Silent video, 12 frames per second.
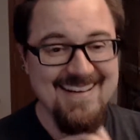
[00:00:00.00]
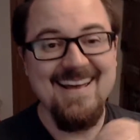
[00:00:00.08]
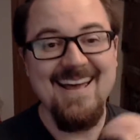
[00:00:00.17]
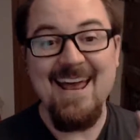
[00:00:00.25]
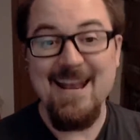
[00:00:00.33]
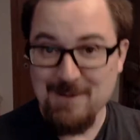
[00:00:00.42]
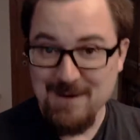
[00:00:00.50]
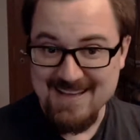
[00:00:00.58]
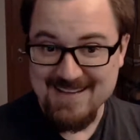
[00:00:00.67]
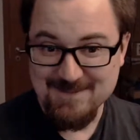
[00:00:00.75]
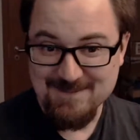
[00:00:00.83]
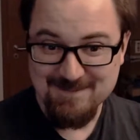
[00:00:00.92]

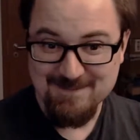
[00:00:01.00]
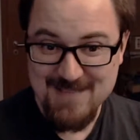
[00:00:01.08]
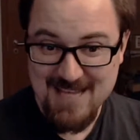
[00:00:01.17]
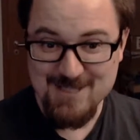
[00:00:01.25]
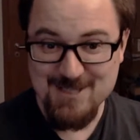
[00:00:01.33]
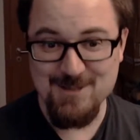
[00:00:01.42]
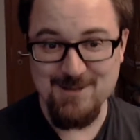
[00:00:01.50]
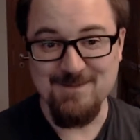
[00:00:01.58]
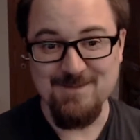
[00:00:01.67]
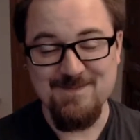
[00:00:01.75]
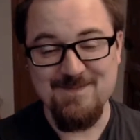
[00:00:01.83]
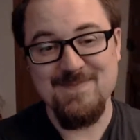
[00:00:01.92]
Anyway, take 2.
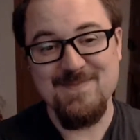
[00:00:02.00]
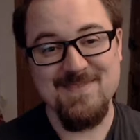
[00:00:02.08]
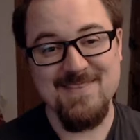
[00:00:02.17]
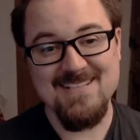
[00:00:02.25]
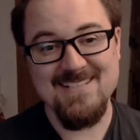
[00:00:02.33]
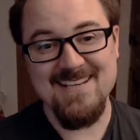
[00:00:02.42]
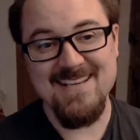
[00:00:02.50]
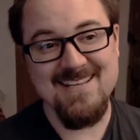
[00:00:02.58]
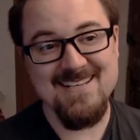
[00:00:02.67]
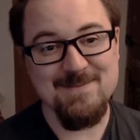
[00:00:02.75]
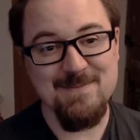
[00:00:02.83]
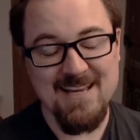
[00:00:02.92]
This
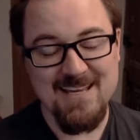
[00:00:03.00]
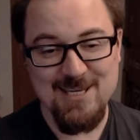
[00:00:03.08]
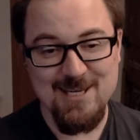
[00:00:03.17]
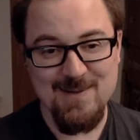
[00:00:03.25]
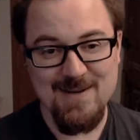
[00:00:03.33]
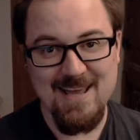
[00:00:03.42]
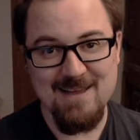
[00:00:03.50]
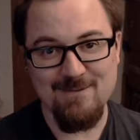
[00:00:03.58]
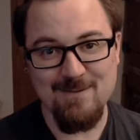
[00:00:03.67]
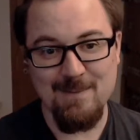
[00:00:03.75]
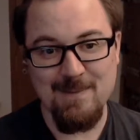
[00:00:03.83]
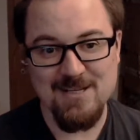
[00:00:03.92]
is my Q&A
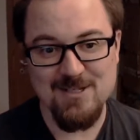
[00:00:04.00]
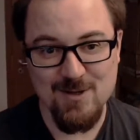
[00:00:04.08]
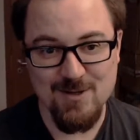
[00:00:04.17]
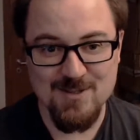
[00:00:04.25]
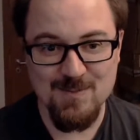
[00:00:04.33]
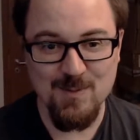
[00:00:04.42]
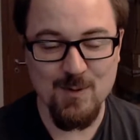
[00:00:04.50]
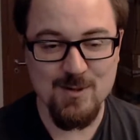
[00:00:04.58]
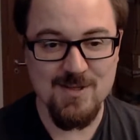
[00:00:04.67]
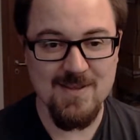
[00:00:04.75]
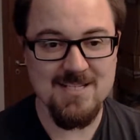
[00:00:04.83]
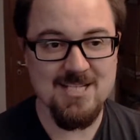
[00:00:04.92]
for my Patreon supporters
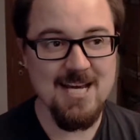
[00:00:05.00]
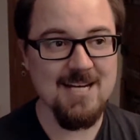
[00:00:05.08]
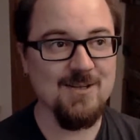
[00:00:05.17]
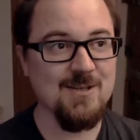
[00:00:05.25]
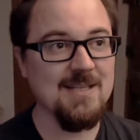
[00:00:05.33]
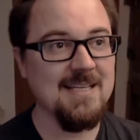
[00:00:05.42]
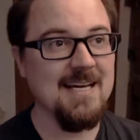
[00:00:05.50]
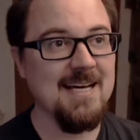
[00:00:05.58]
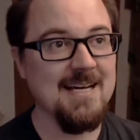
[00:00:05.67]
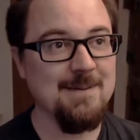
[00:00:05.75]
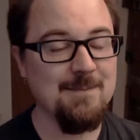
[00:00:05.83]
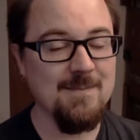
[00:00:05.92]
on this channel.
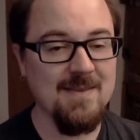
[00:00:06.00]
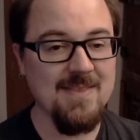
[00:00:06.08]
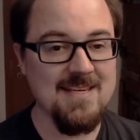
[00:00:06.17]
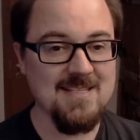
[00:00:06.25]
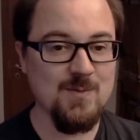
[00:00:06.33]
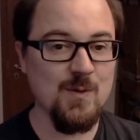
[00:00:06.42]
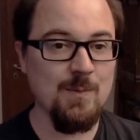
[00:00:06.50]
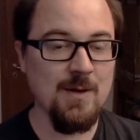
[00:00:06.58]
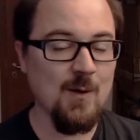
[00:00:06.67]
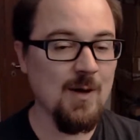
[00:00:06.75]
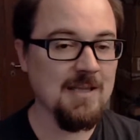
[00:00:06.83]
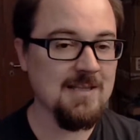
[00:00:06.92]
This will be
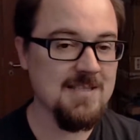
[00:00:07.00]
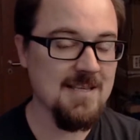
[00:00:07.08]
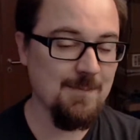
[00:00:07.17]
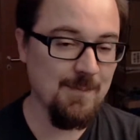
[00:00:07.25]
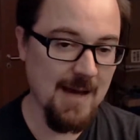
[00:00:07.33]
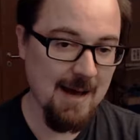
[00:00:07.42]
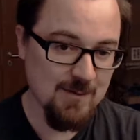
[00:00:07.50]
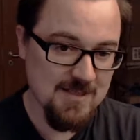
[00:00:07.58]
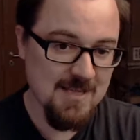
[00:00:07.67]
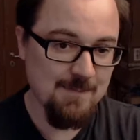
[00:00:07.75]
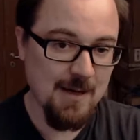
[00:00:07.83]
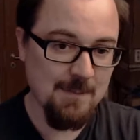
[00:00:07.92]
going out to
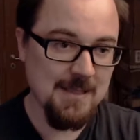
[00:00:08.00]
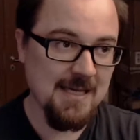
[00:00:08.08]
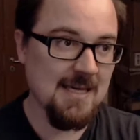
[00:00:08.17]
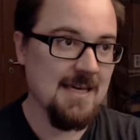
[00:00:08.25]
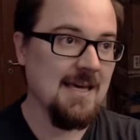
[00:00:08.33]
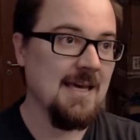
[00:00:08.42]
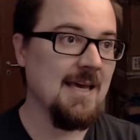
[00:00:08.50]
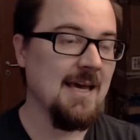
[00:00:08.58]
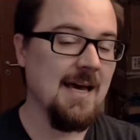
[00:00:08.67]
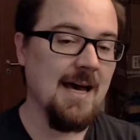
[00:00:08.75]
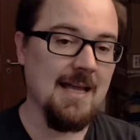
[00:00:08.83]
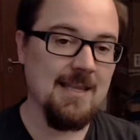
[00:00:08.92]
the public
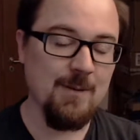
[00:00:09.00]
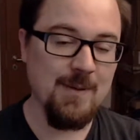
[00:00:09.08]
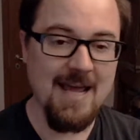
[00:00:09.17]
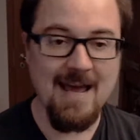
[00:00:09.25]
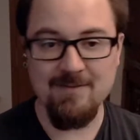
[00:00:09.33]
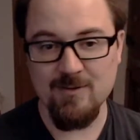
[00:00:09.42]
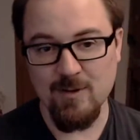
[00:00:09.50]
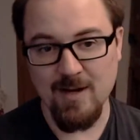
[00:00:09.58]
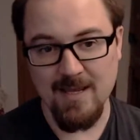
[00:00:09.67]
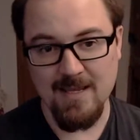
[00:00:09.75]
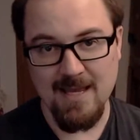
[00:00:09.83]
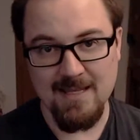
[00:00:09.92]
a little bit after
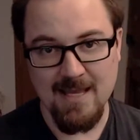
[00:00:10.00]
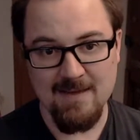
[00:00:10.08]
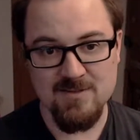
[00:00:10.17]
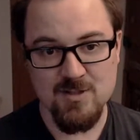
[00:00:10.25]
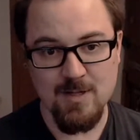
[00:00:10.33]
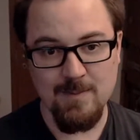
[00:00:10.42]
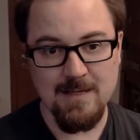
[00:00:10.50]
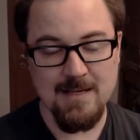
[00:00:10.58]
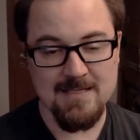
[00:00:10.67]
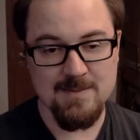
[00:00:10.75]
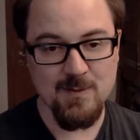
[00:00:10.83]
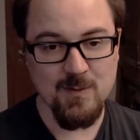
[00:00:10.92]
I live stream it,
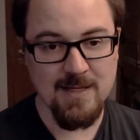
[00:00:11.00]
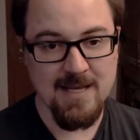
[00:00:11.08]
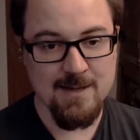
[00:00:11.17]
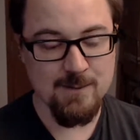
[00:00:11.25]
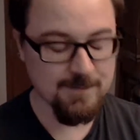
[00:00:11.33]
as I'm doing now.